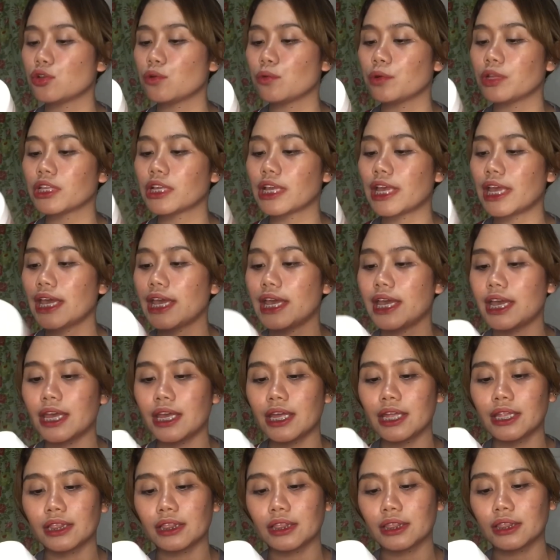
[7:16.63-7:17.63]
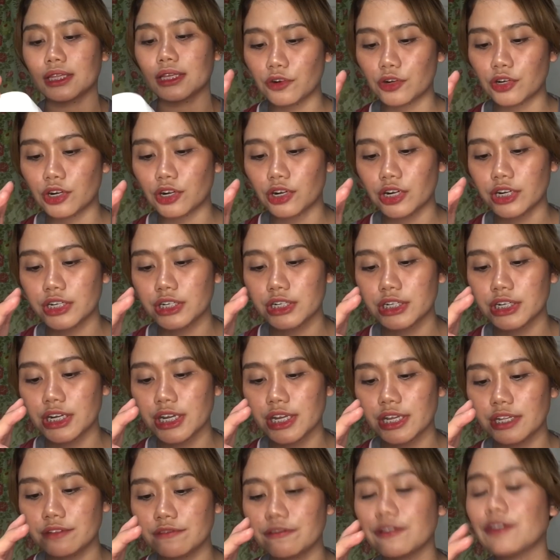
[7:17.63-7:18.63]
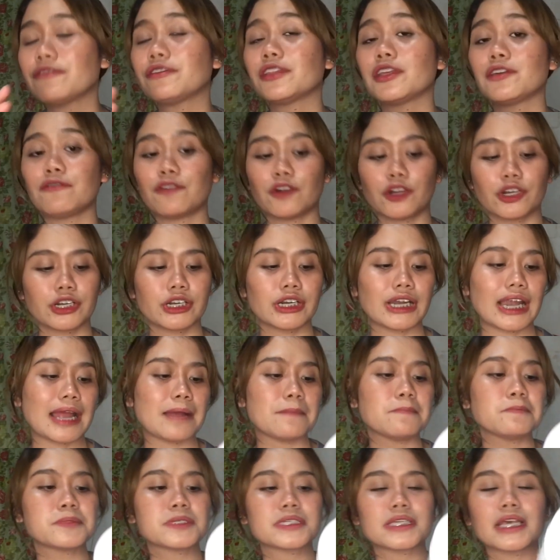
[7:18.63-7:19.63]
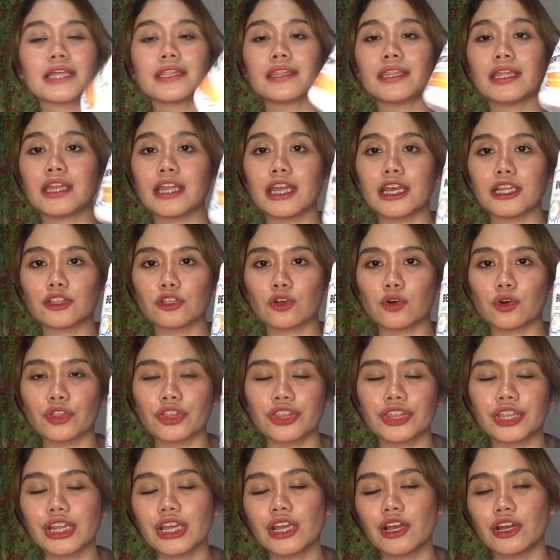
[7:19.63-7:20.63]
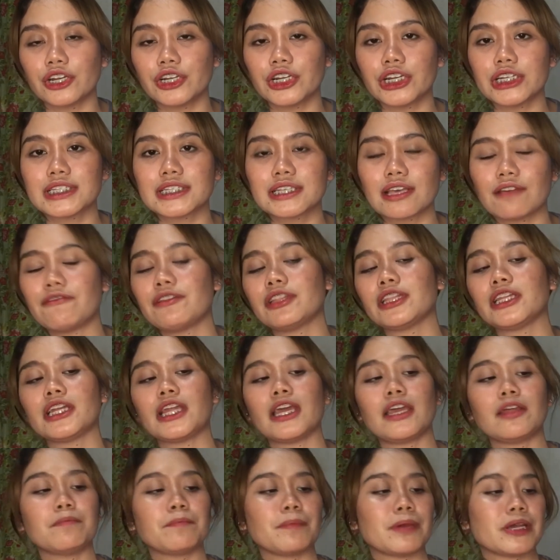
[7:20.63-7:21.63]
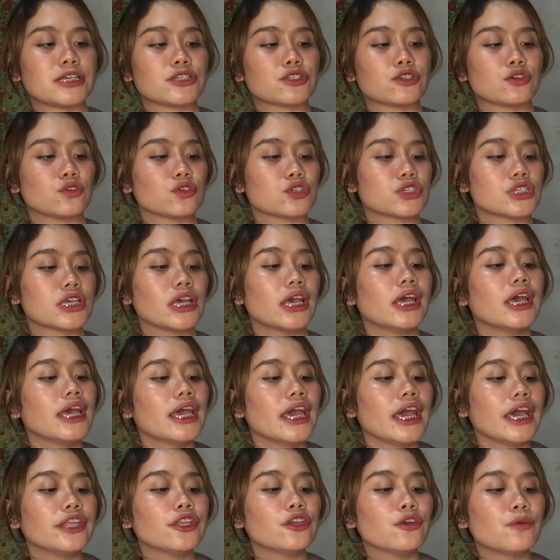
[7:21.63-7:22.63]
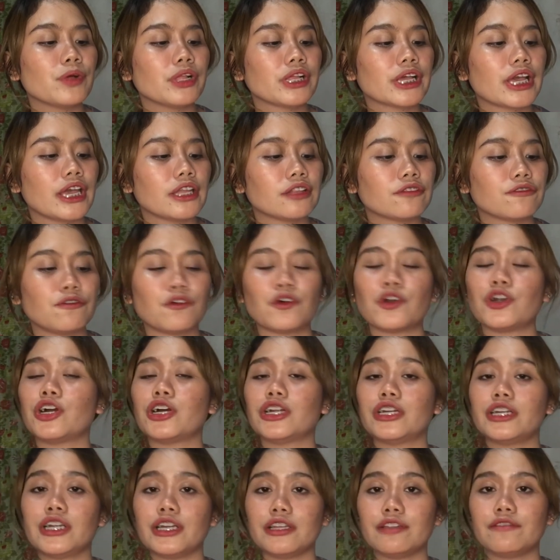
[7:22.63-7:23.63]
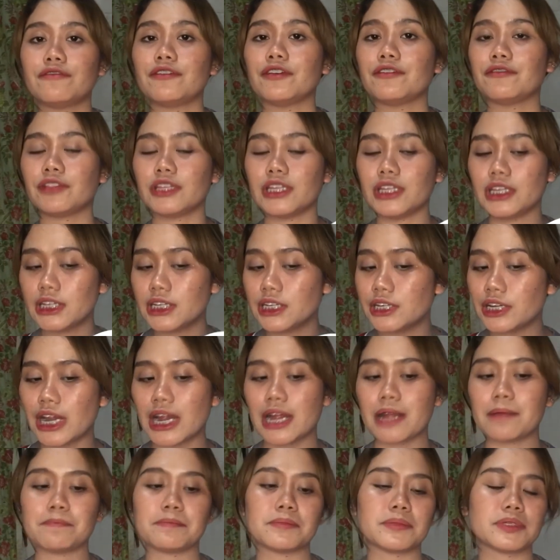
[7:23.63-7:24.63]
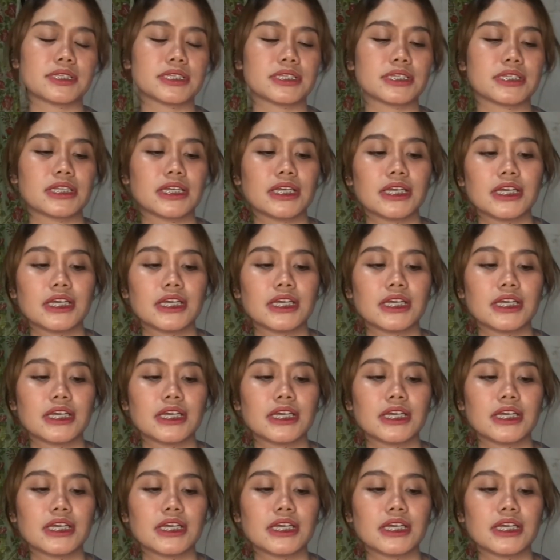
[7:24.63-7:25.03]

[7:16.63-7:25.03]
you will get 454 grams. And then ito, 379 pesos, and you will get 450 grams.